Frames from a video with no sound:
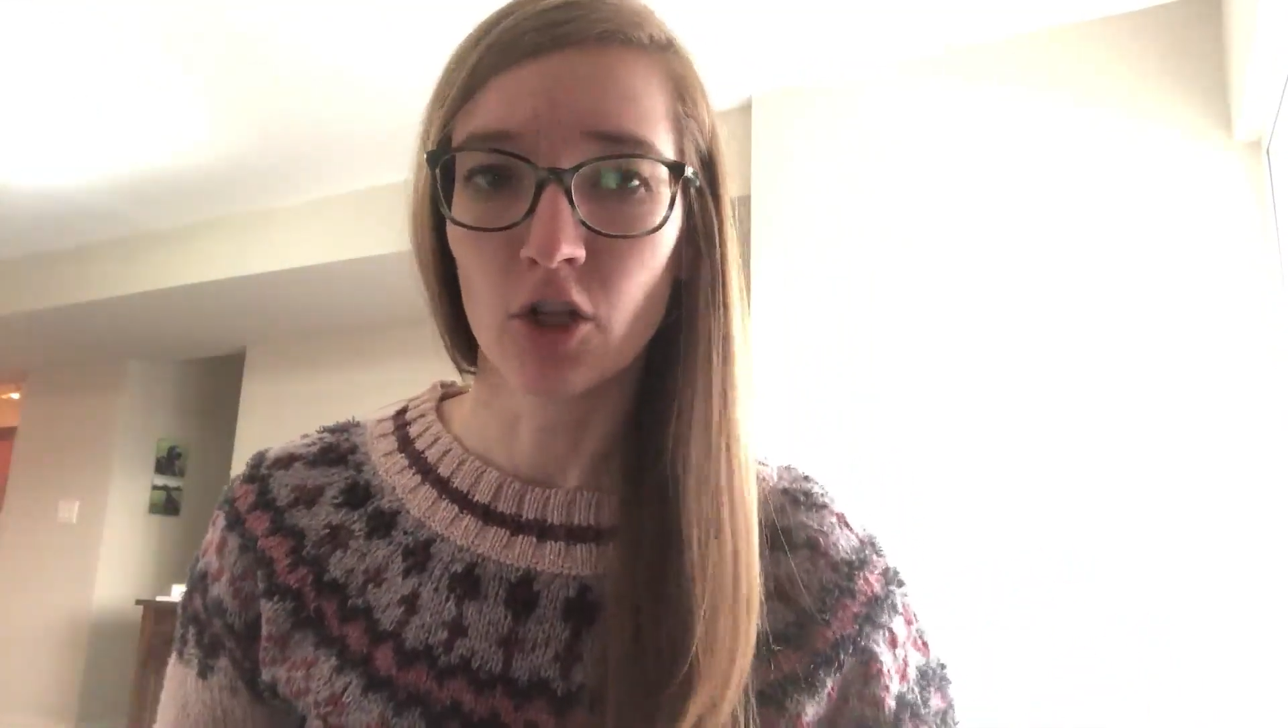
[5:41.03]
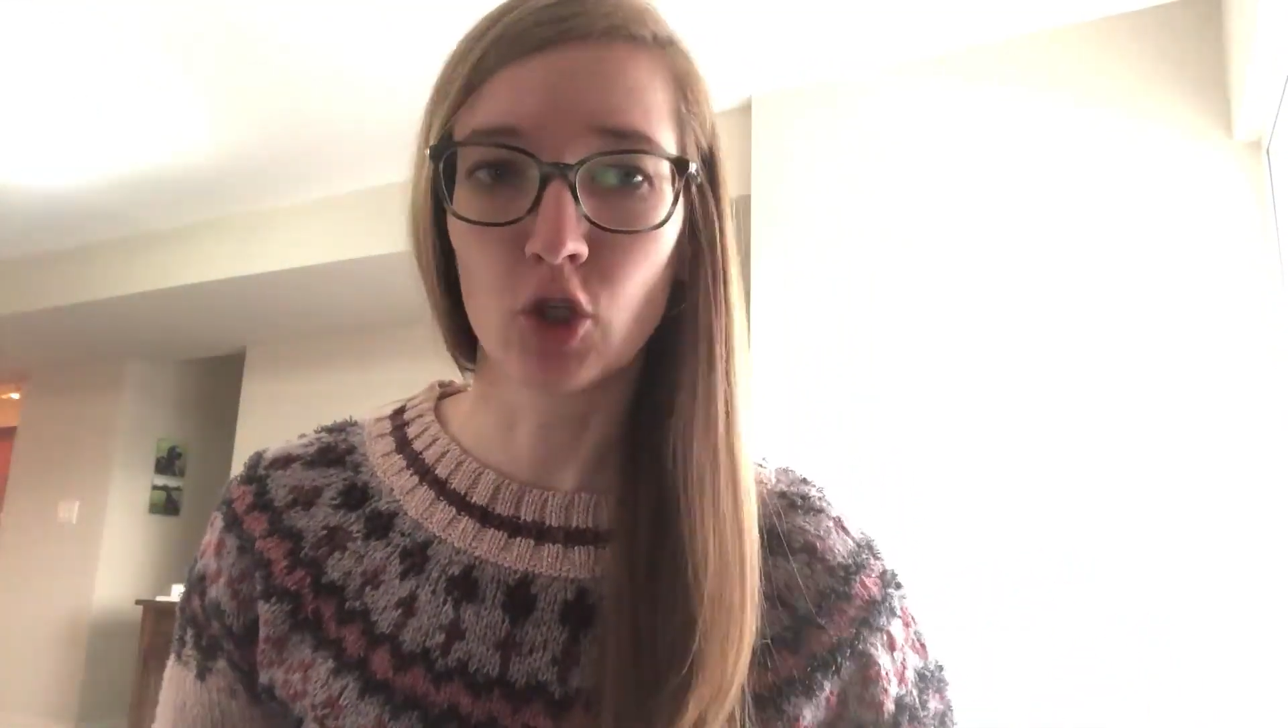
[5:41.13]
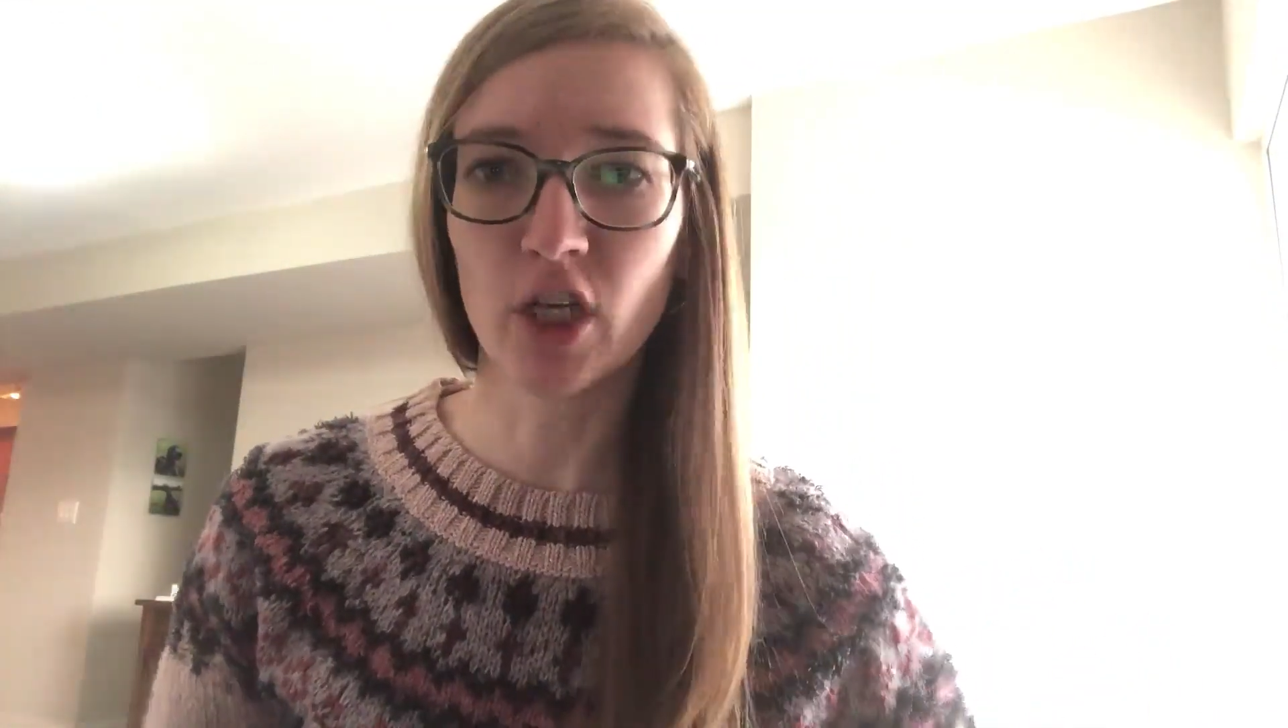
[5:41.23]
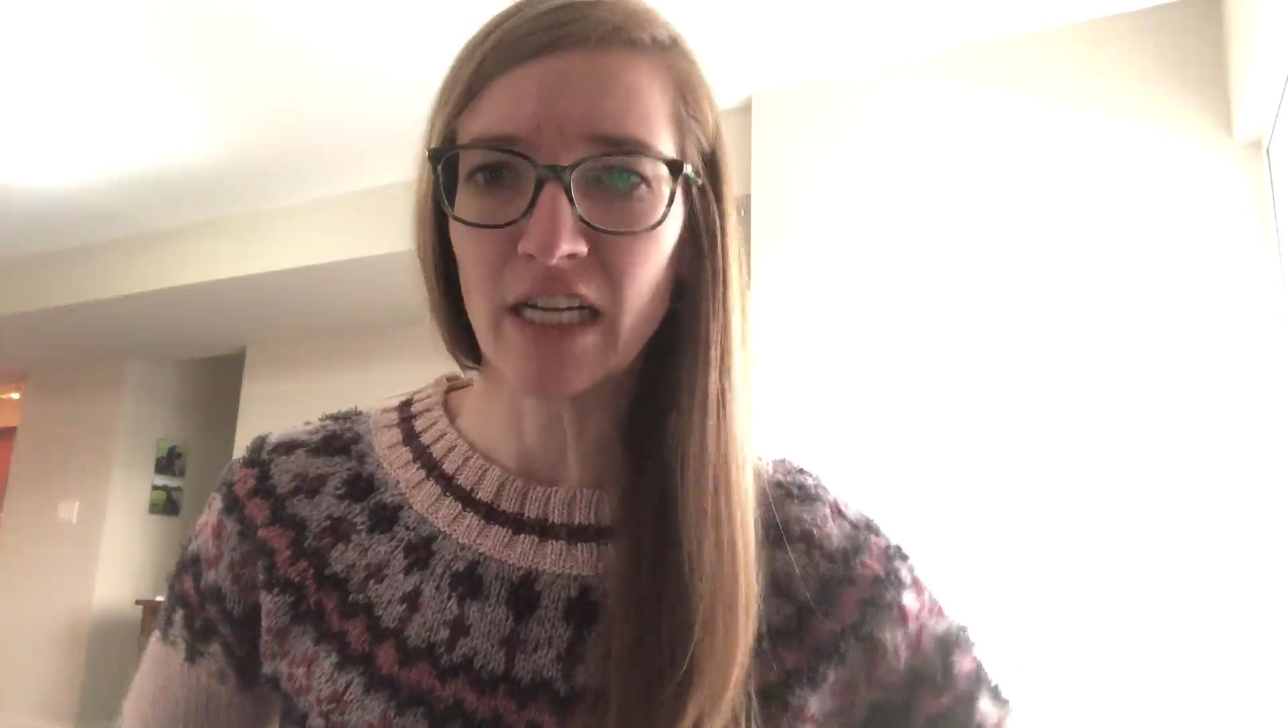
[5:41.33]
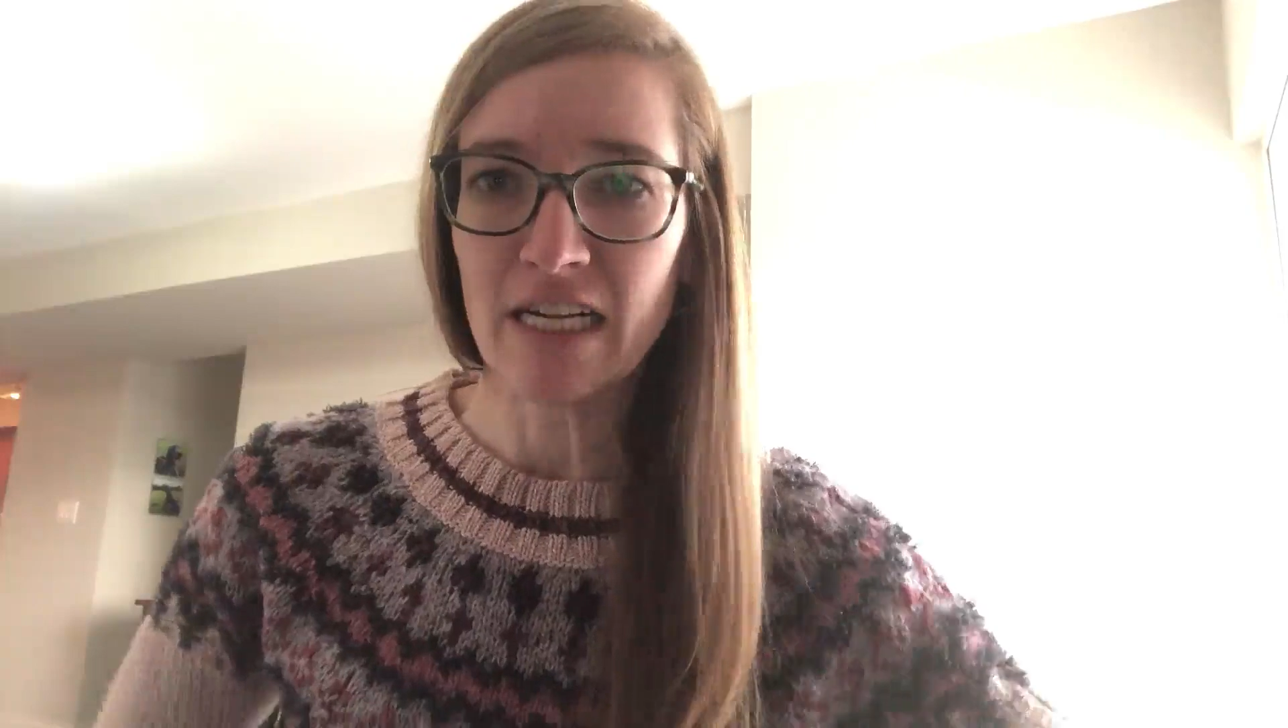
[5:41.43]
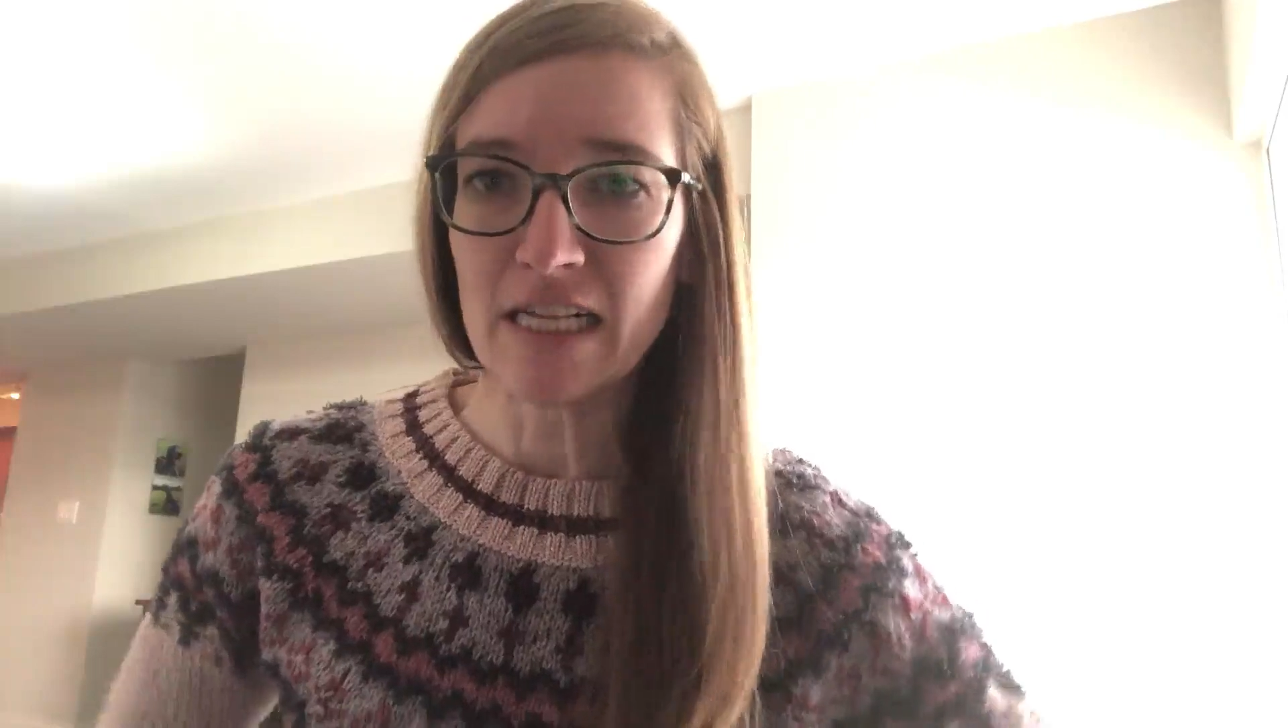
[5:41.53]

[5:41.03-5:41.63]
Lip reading: 3,